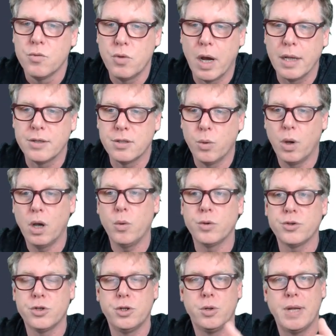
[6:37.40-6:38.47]
Right, so what I
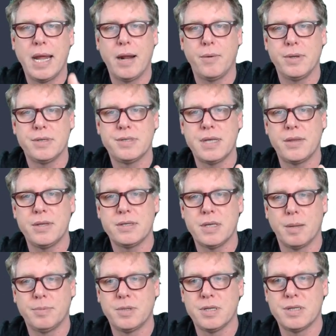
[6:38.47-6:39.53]
want to do now is set this
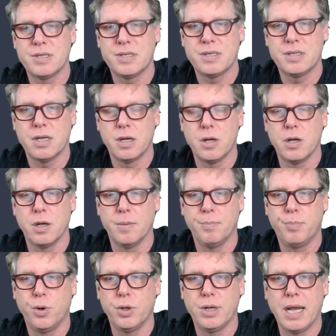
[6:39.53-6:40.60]
up to
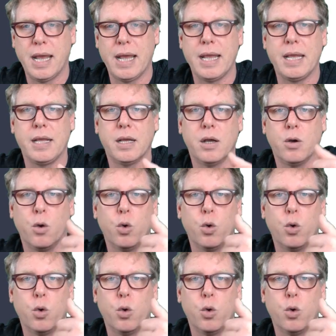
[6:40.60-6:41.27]
put a